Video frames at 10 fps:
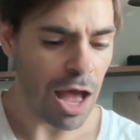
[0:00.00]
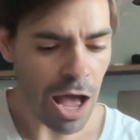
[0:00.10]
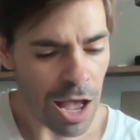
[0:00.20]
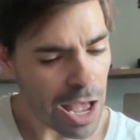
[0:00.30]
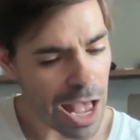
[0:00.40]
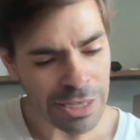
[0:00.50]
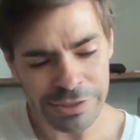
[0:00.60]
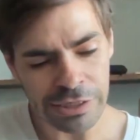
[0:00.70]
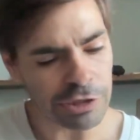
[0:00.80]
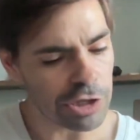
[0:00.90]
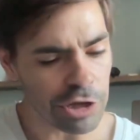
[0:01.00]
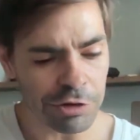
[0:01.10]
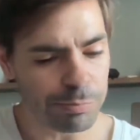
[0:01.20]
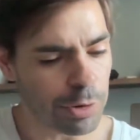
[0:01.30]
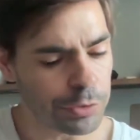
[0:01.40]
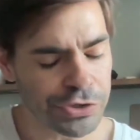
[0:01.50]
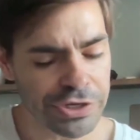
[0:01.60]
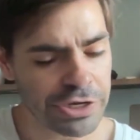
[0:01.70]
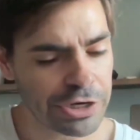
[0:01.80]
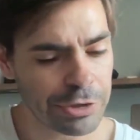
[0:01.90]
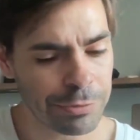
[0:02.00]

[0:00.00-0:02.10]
I see a lot of posts here